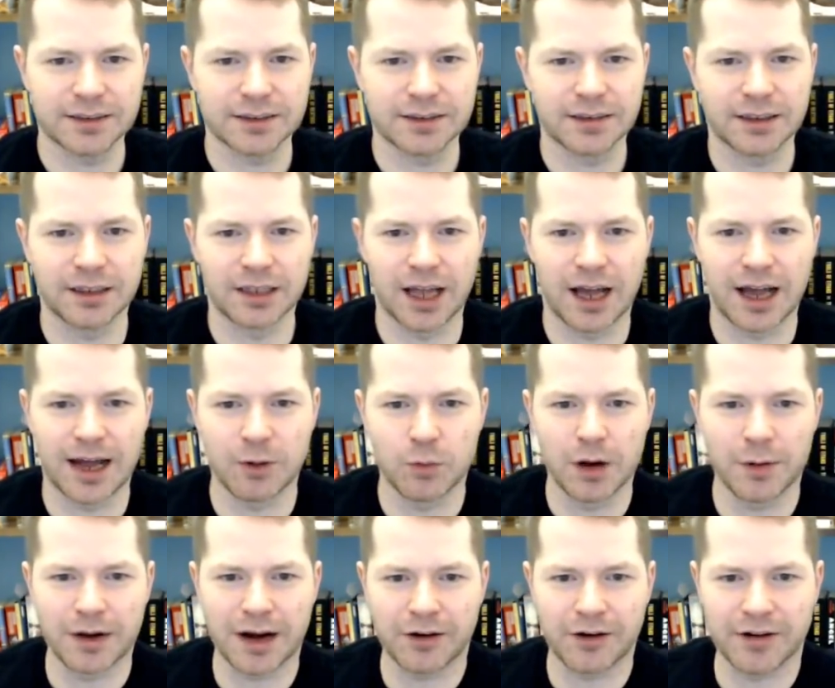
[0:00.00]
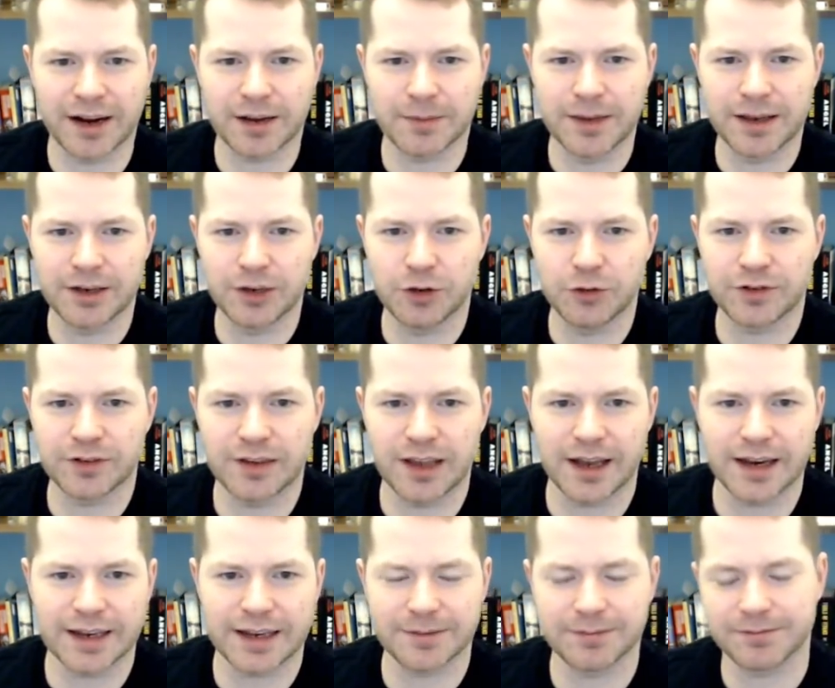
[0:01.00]
a lot. What would I recommend you
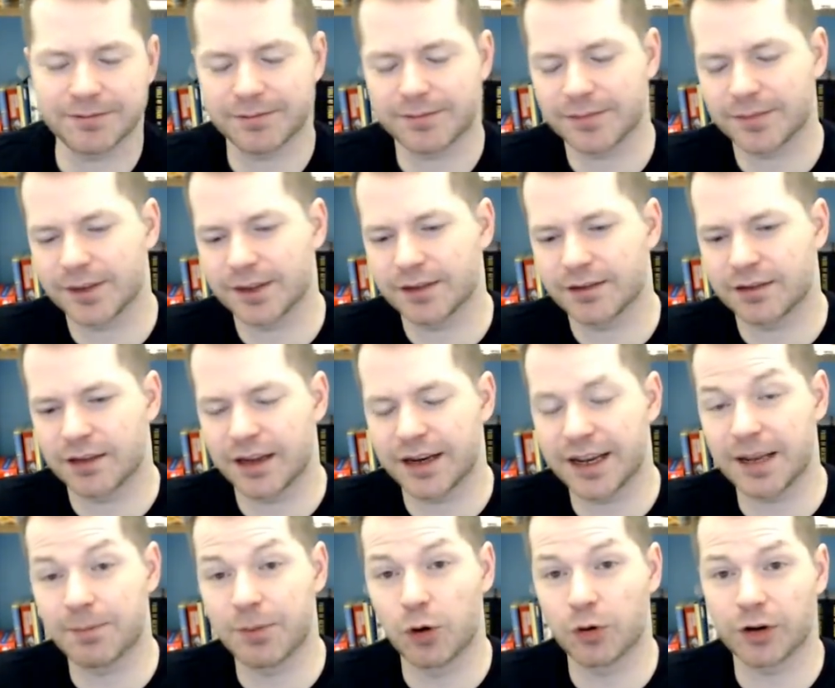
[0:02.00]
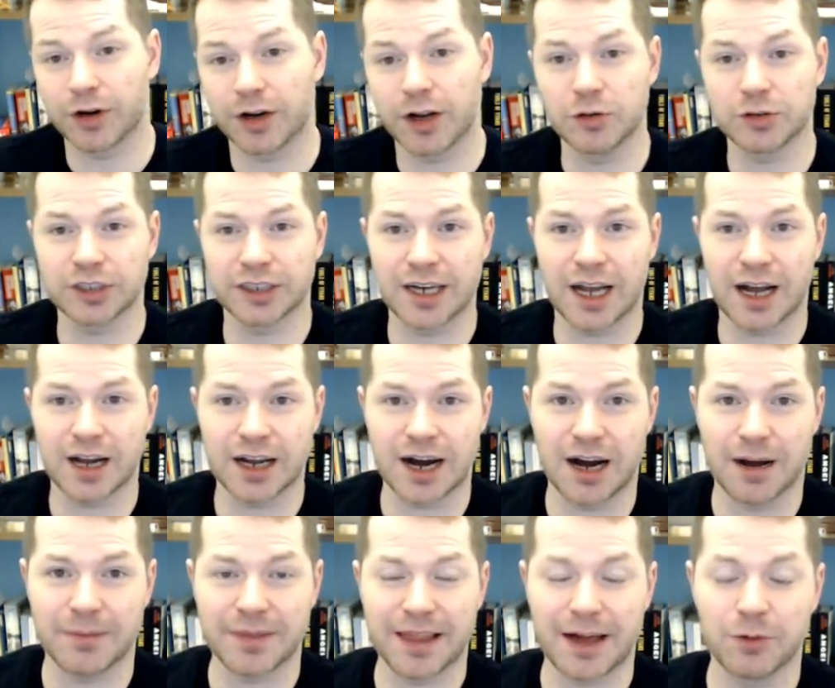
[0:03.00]
study? Study at
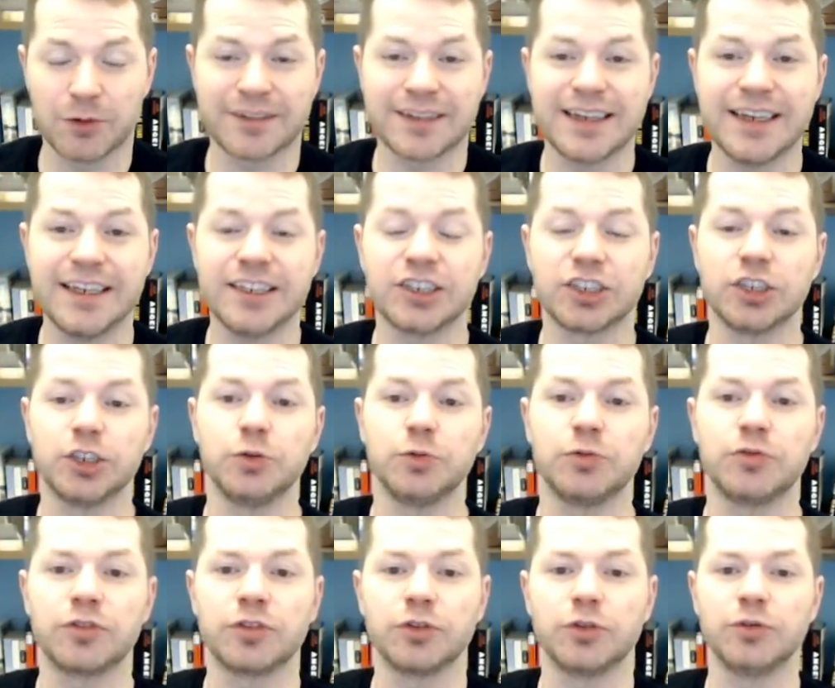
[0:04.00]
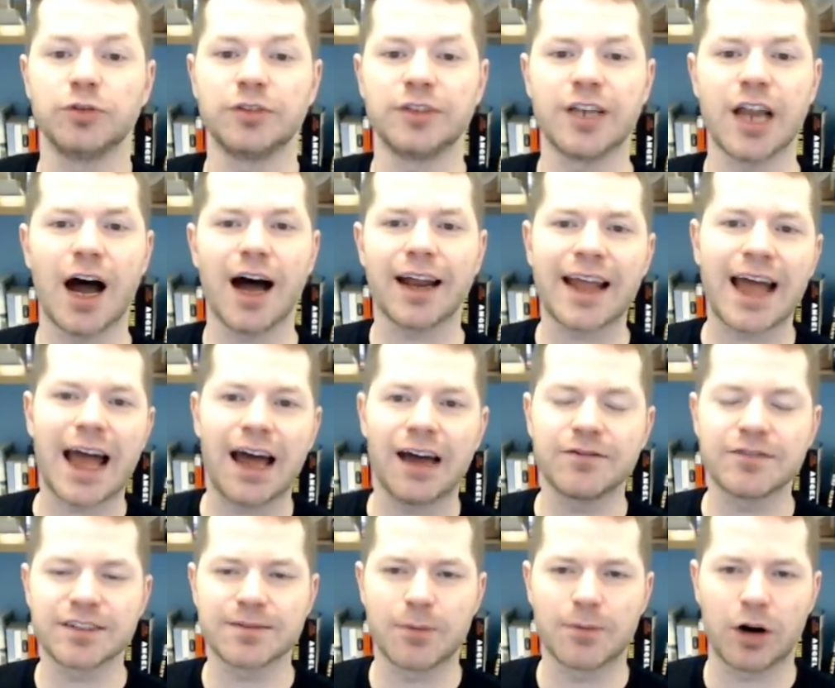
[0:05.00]
pokercoaching.com. That will teach you to not
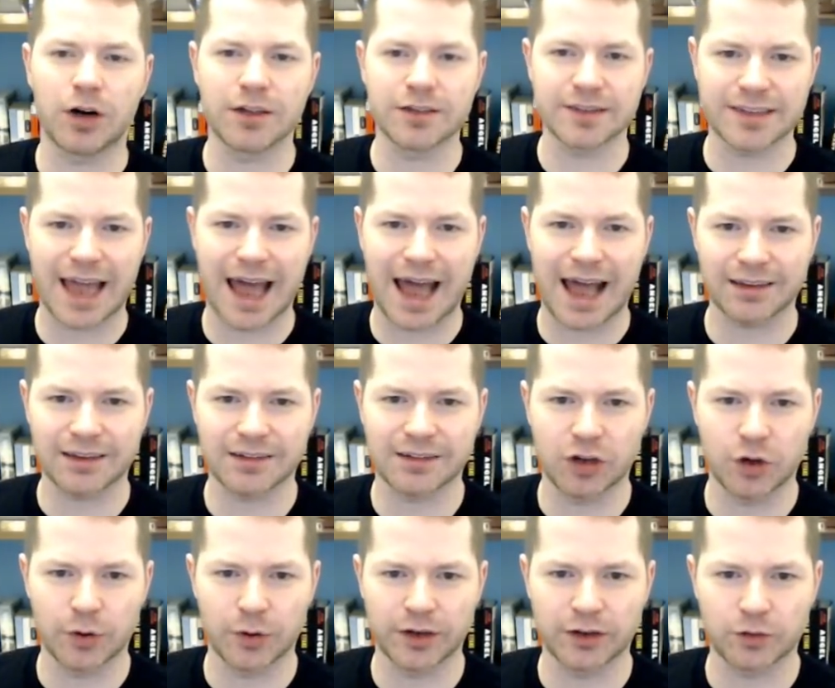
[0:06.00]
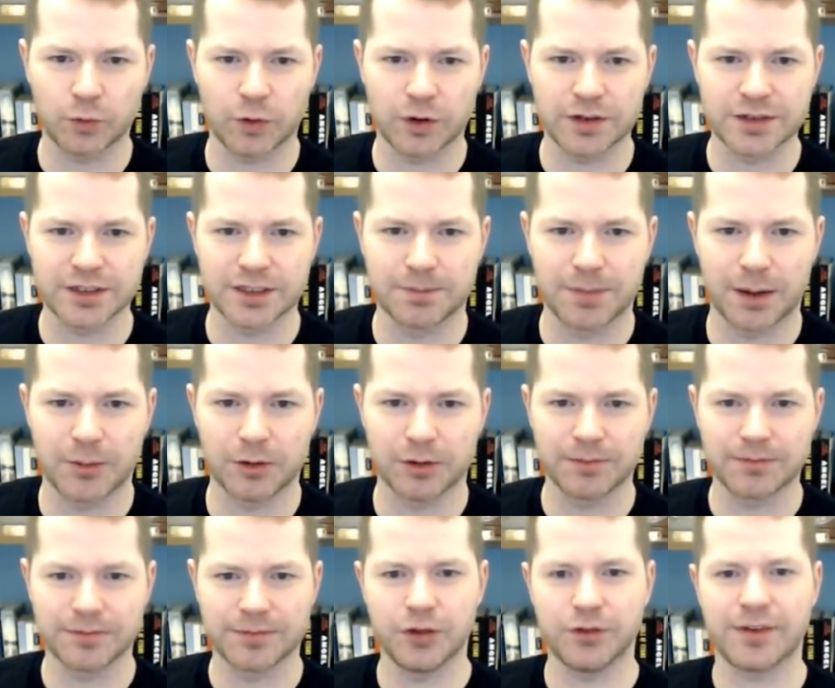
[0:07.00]
have small stacks going towards the
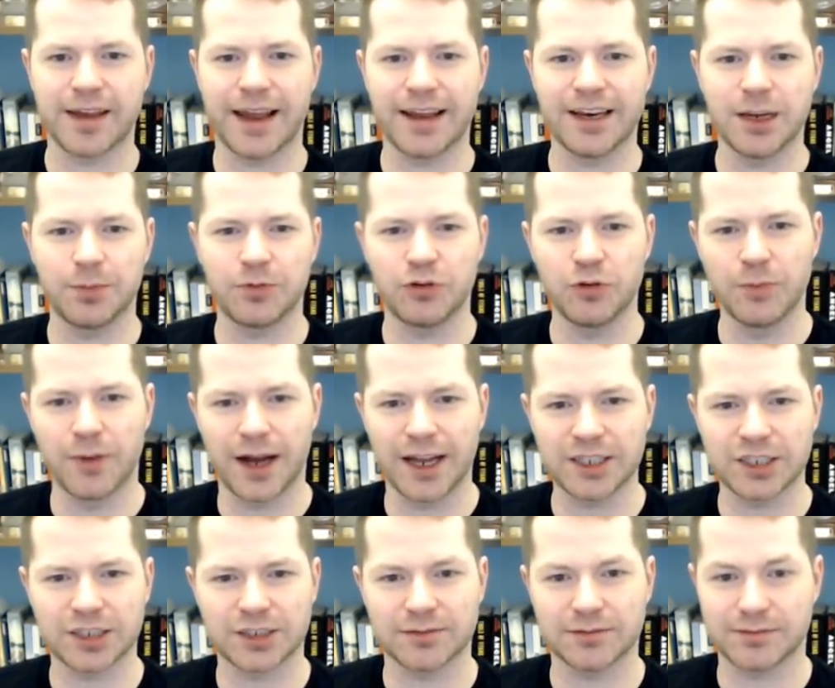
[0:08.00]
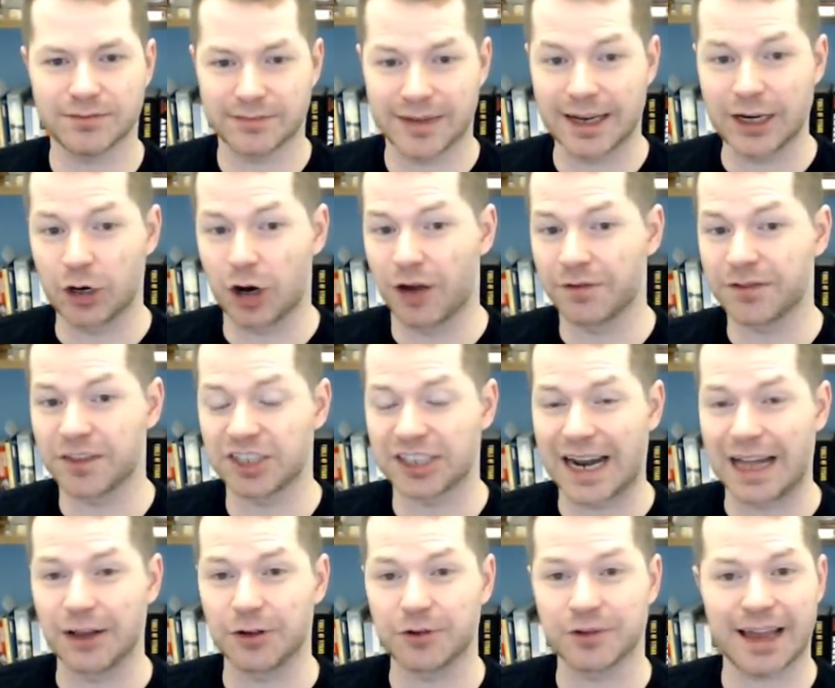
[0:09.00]
bubble. You tighten up too much and you're often
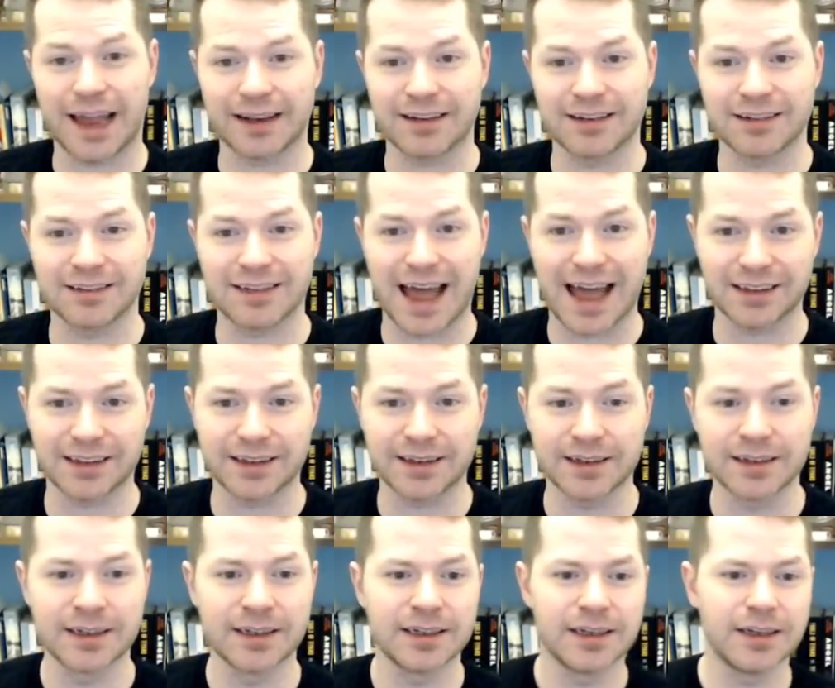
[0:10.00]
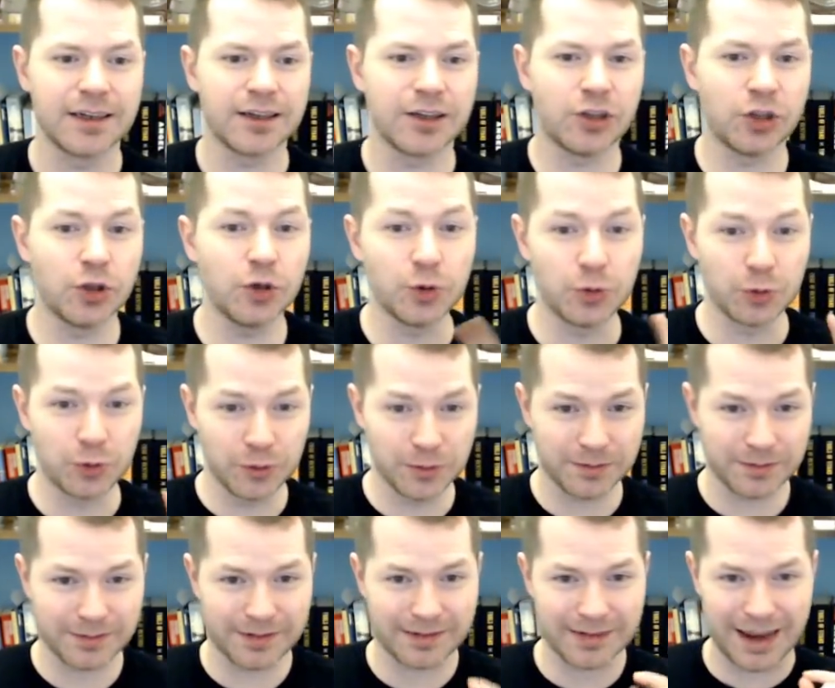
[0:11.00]
shallow stacked. Exactly.
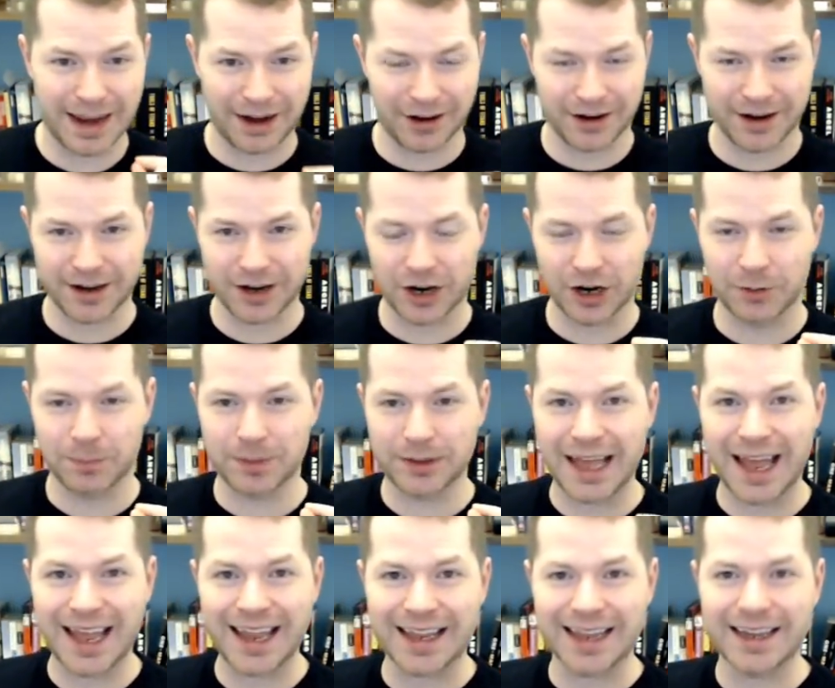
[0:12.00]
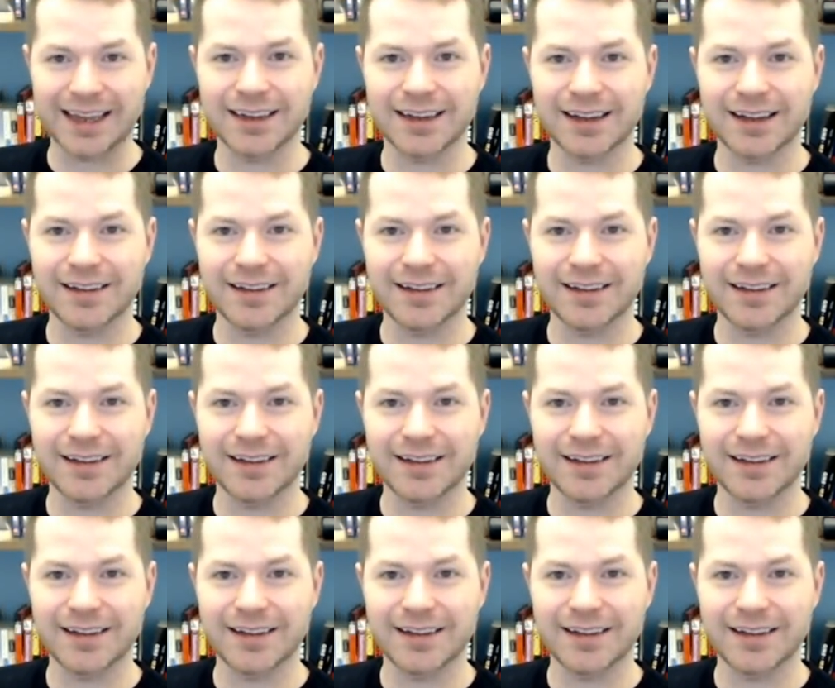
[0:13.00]
You, Aaron, are playing